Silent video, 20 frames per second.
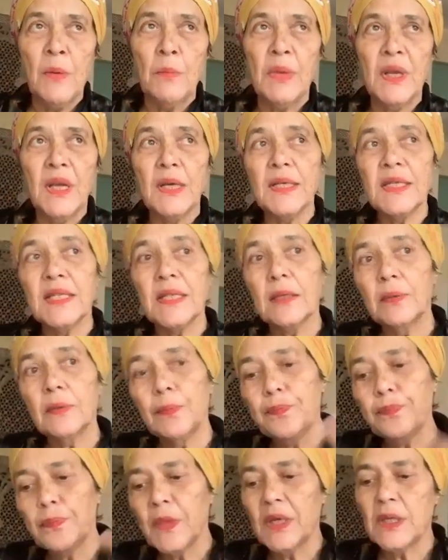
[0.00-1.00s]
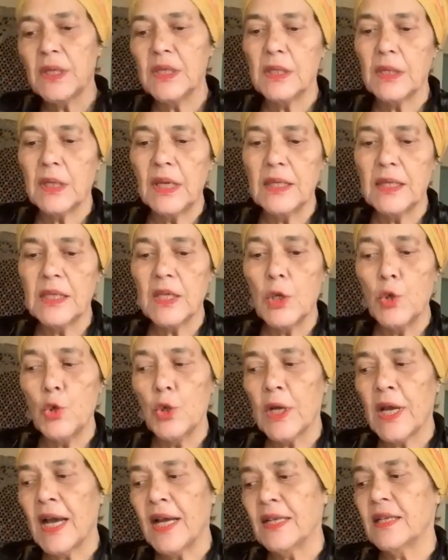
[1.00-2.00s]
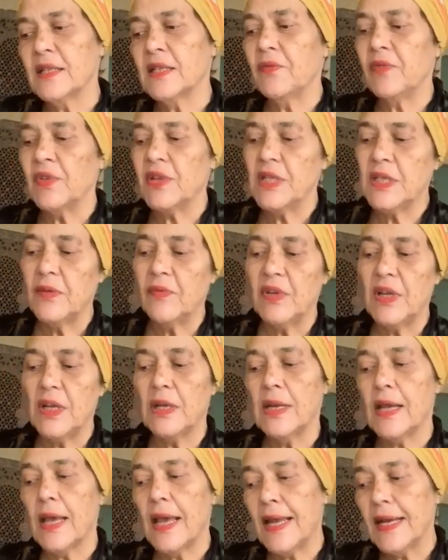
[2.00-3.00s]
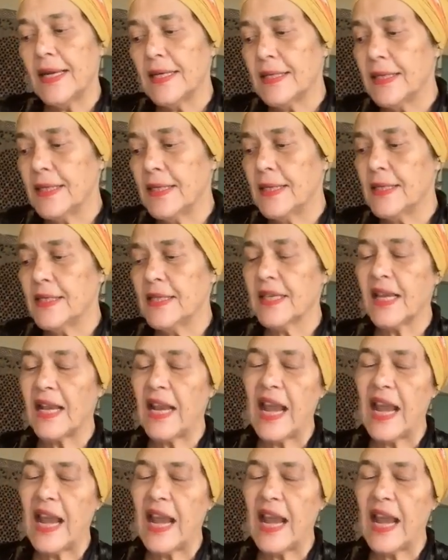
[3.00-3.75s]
because it's looked at as effectively an elitist,